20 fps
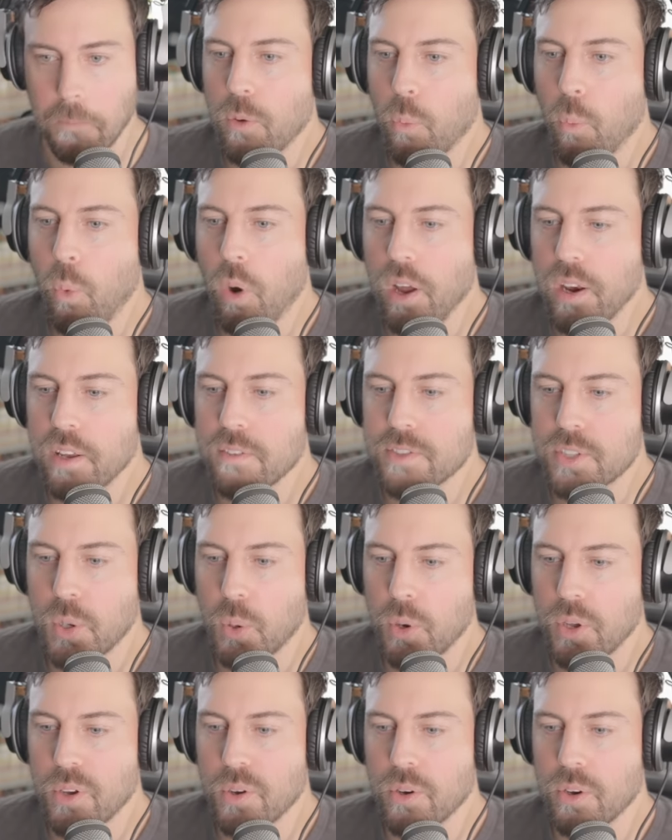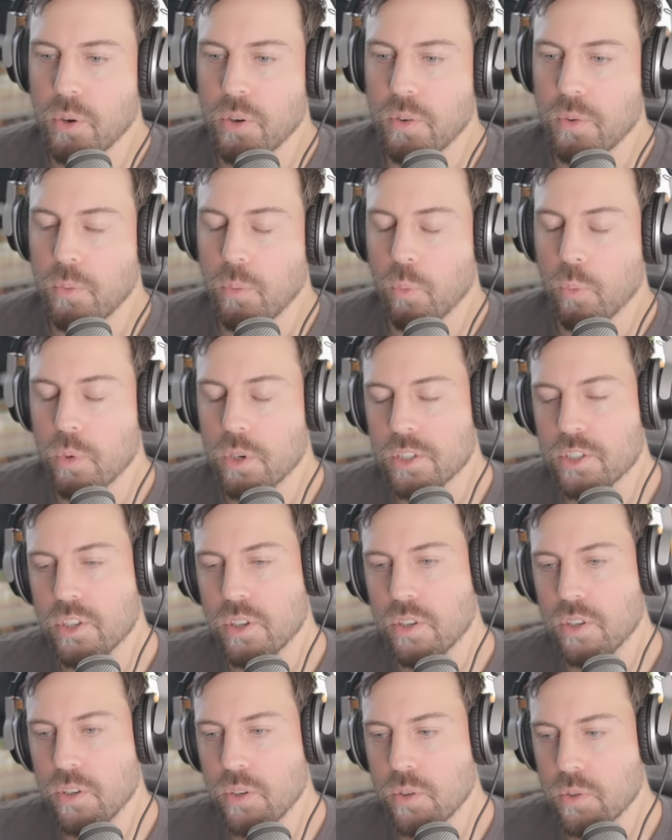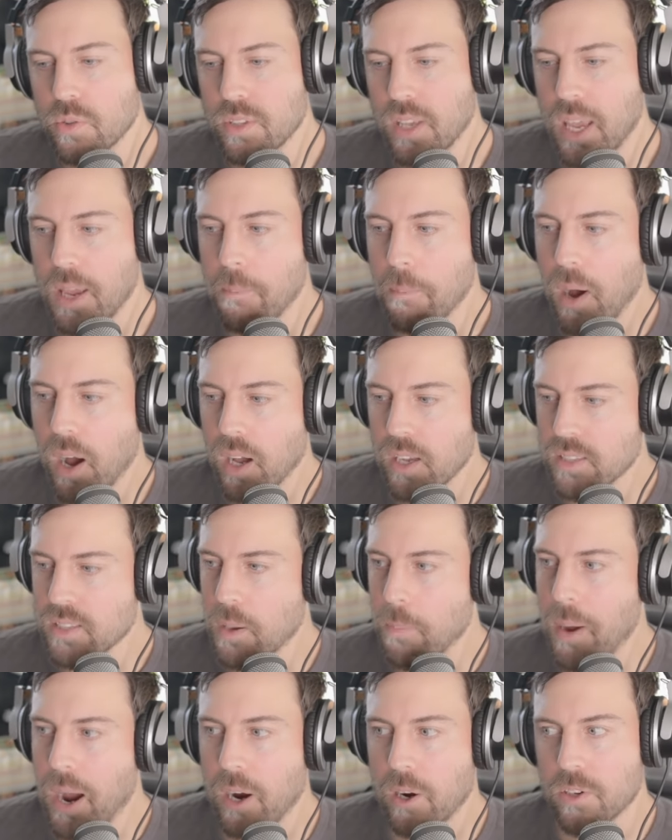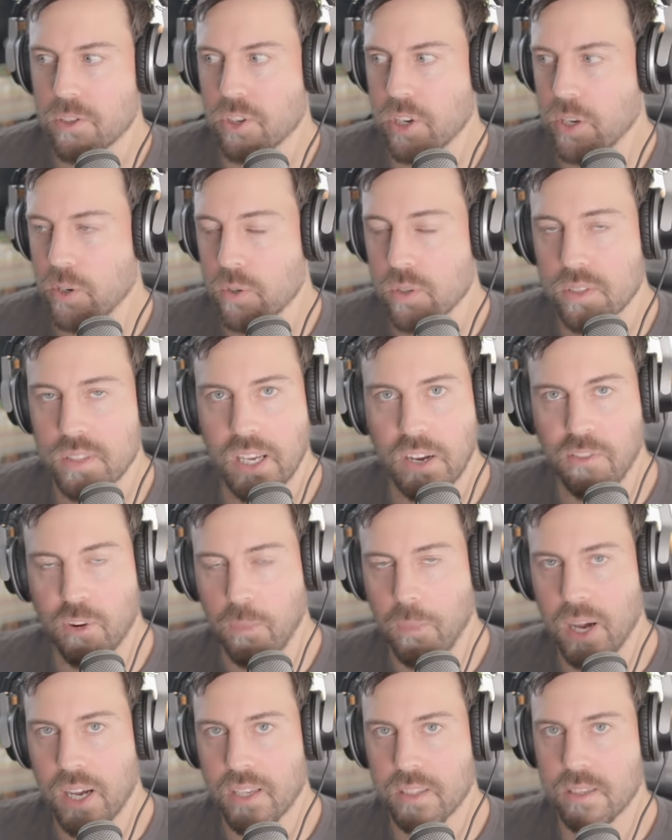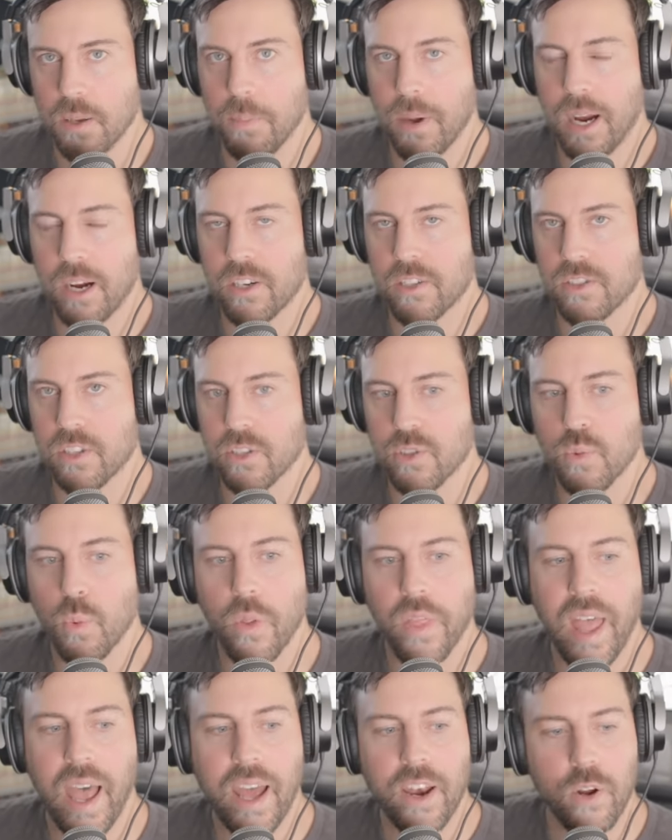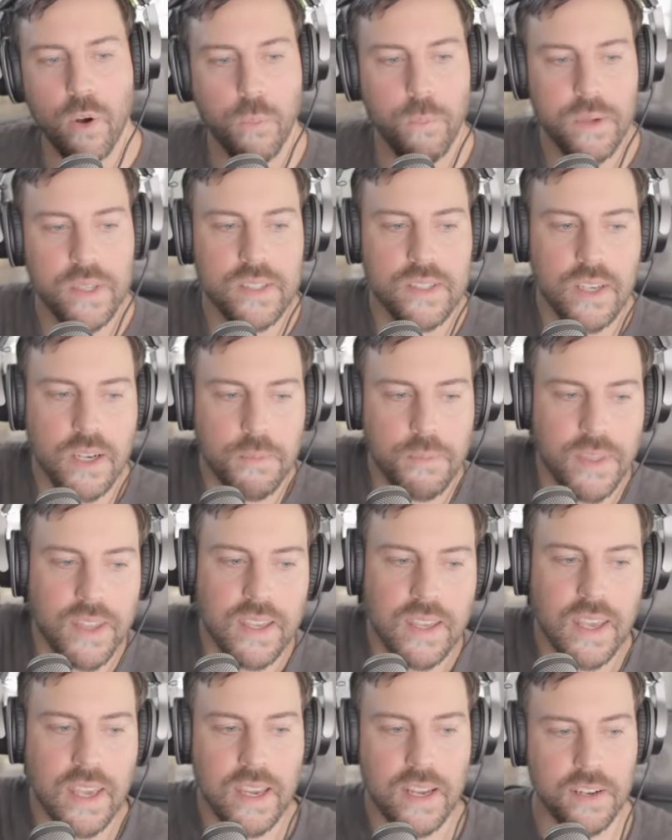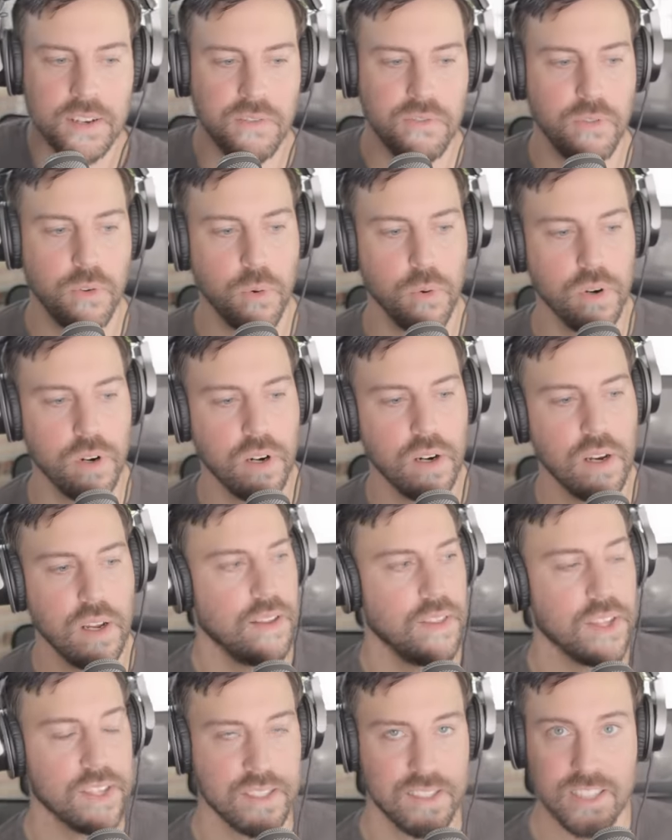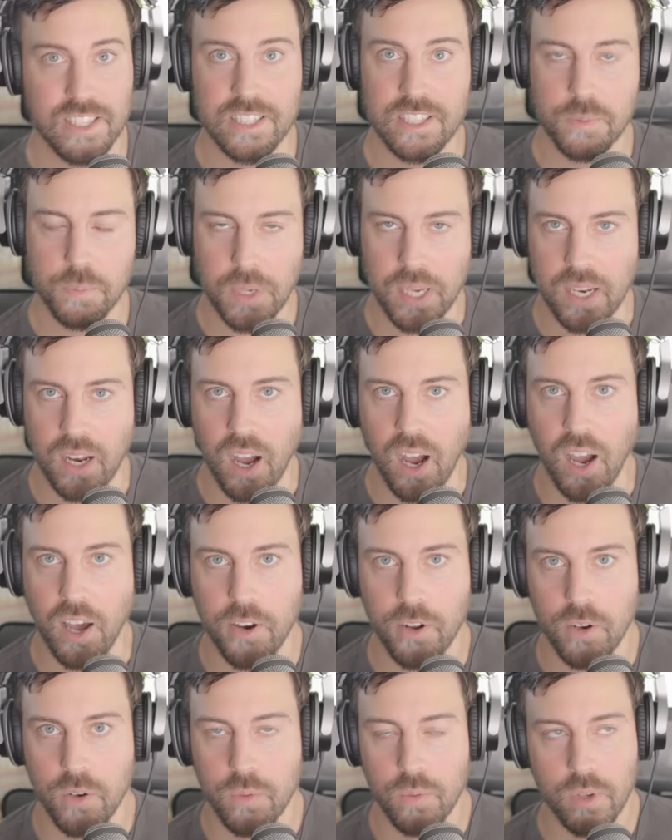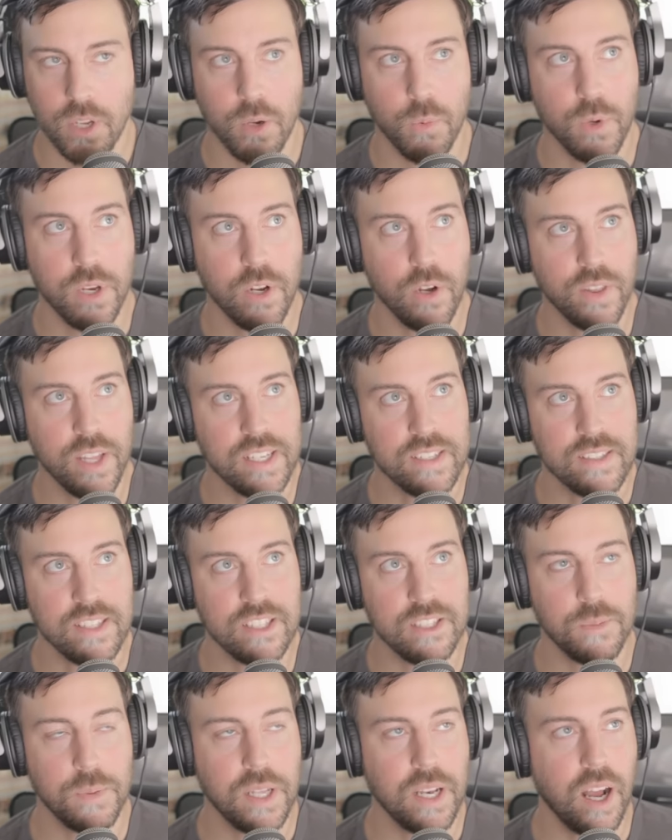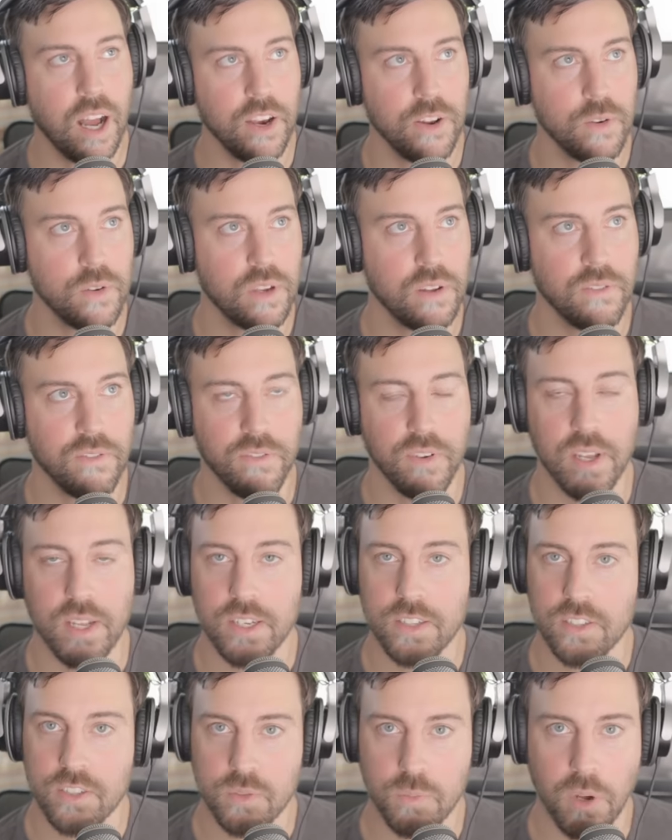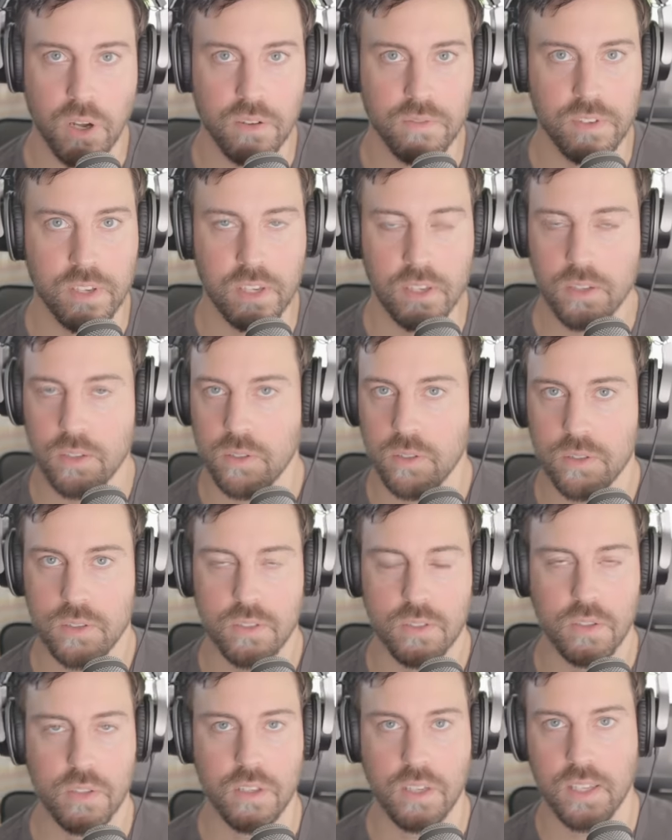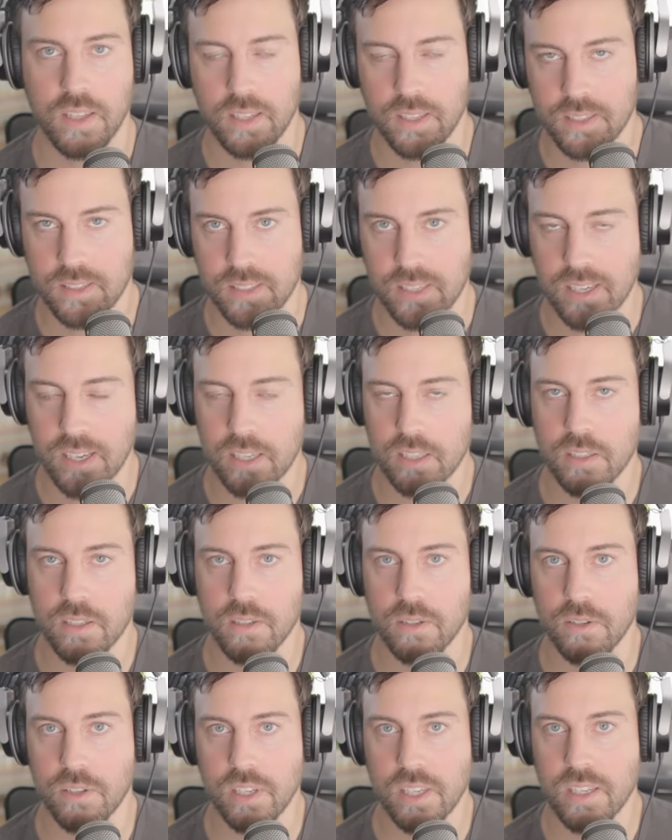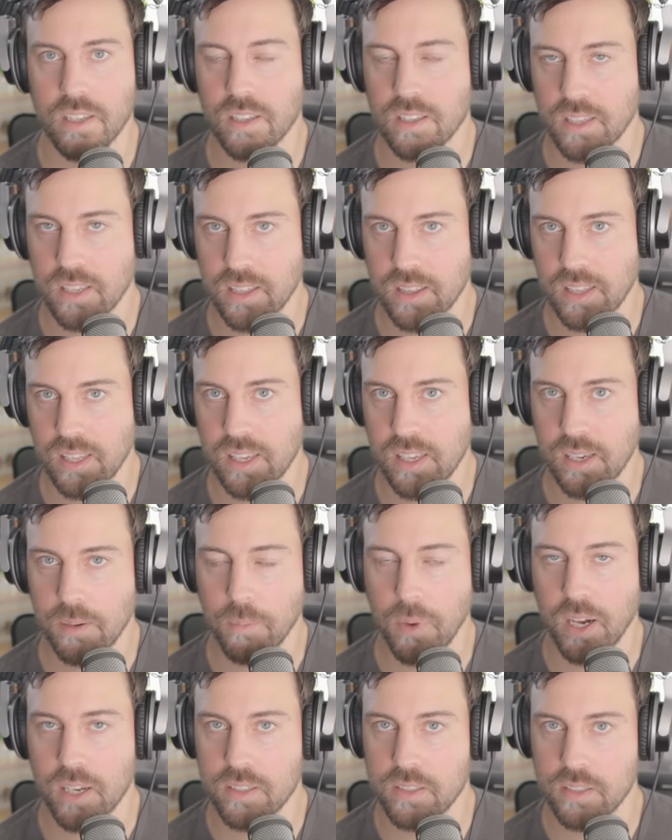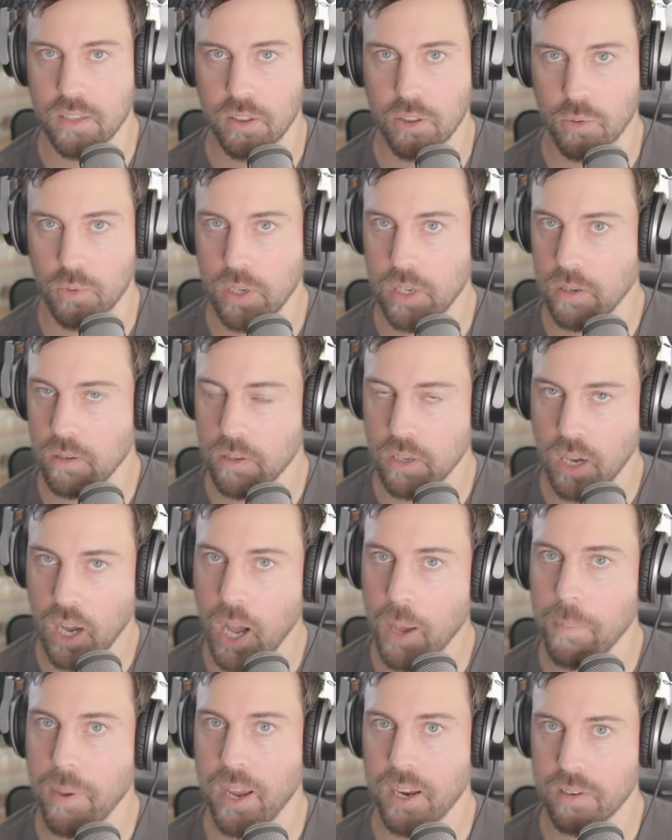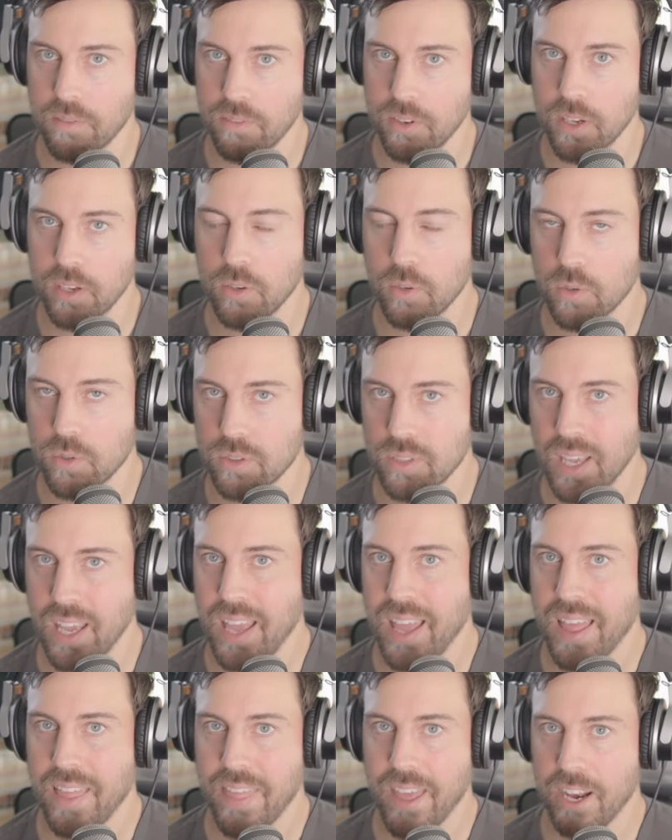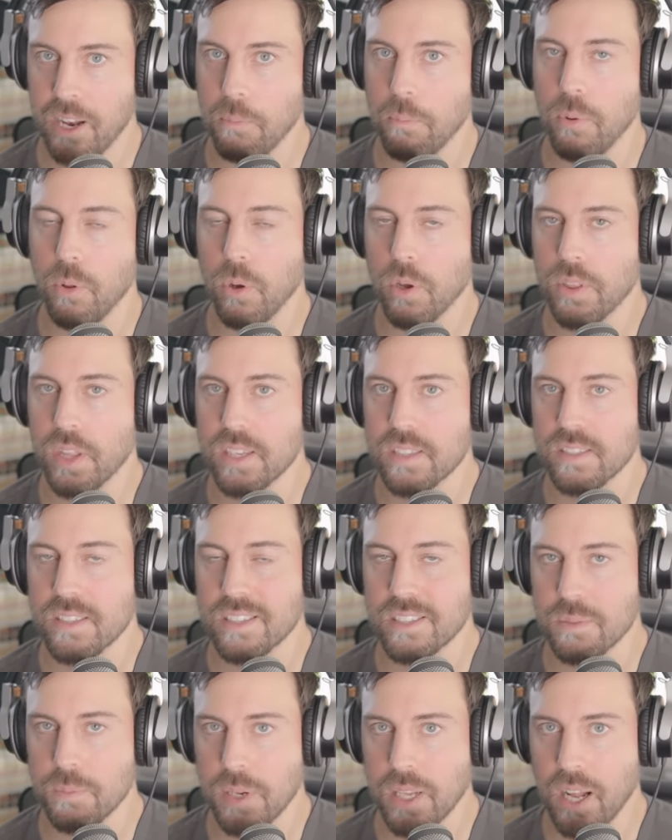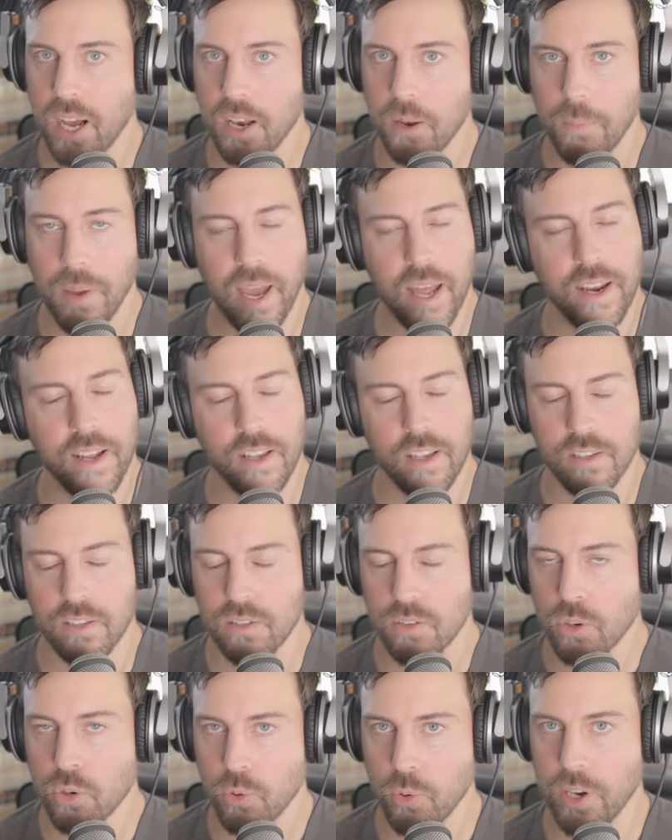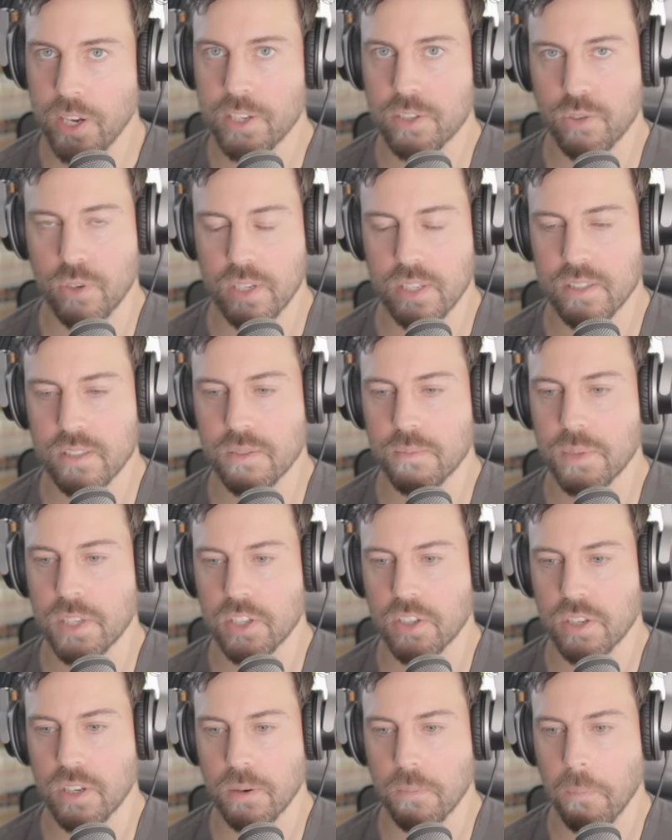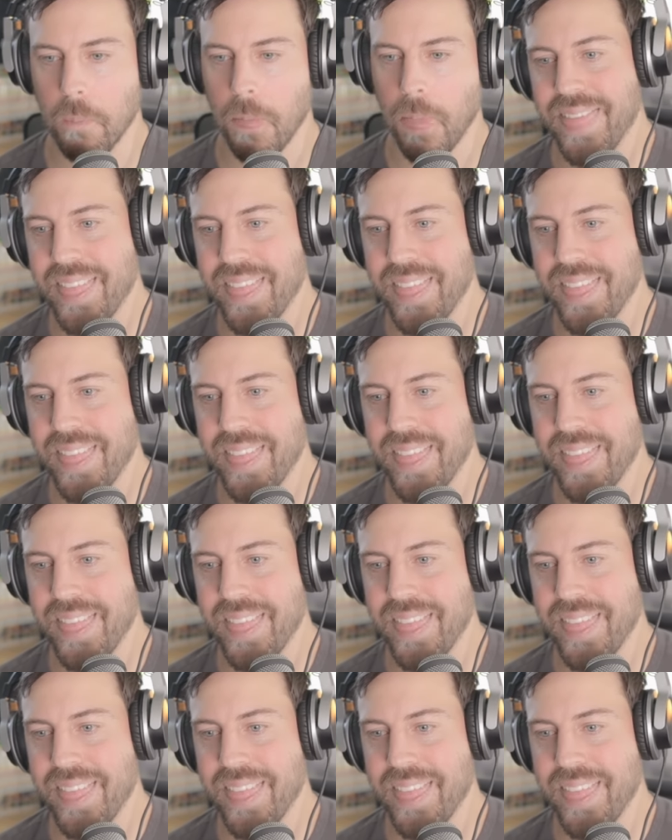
What if Toyota were to use a Mazda powertrain or several Mazda powertrains? Well, that opens up the gate for the six-speed auto. And we know that six-speed auto can fit into small vehicles. Look at the CX-30, look at the Mazda 3. Compact vehicles that employ that six-speed automatic, great transmission.